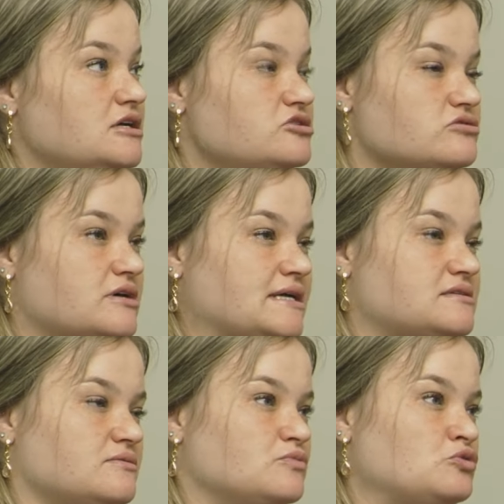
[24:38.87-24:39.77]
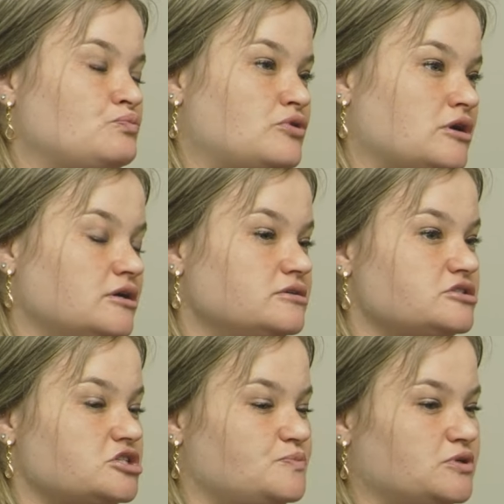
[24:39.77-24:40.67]
indoor cats are more prone
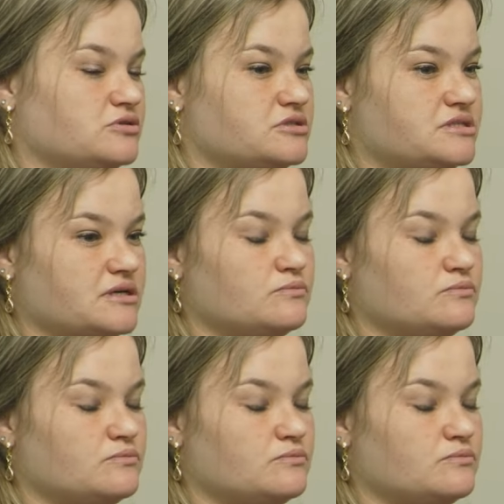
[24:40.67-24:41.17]
just because they